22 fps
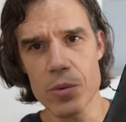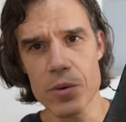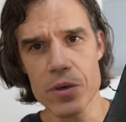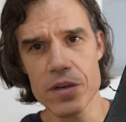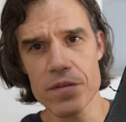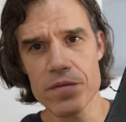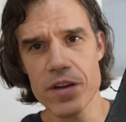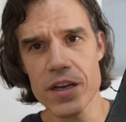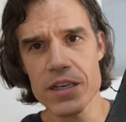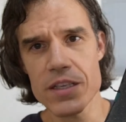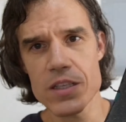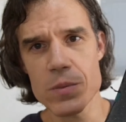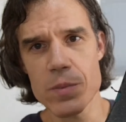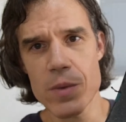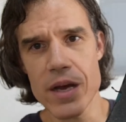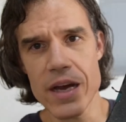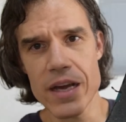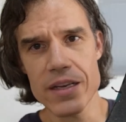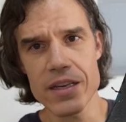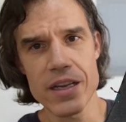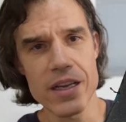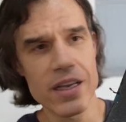We're going to find a
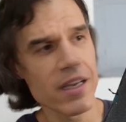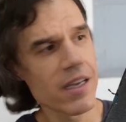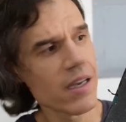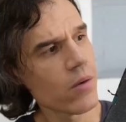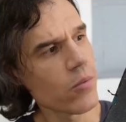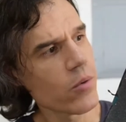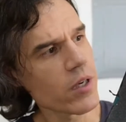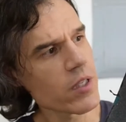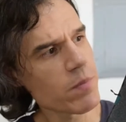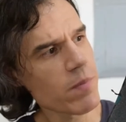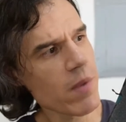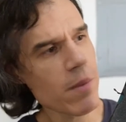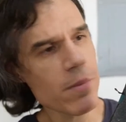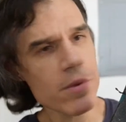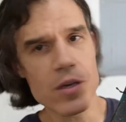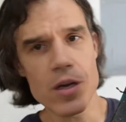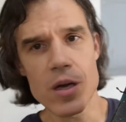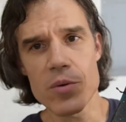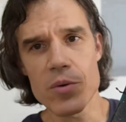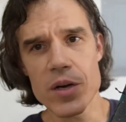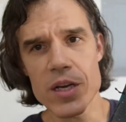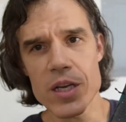spot where it's maybe
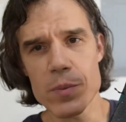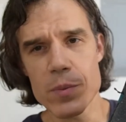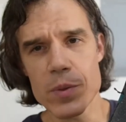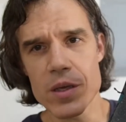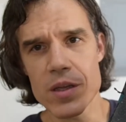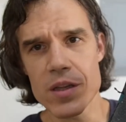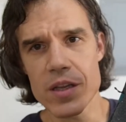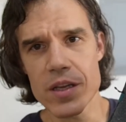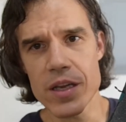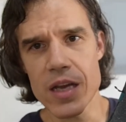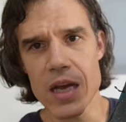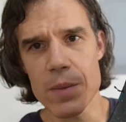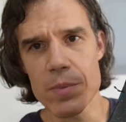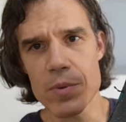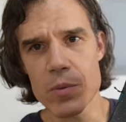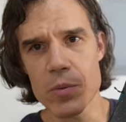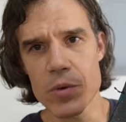already peeling up,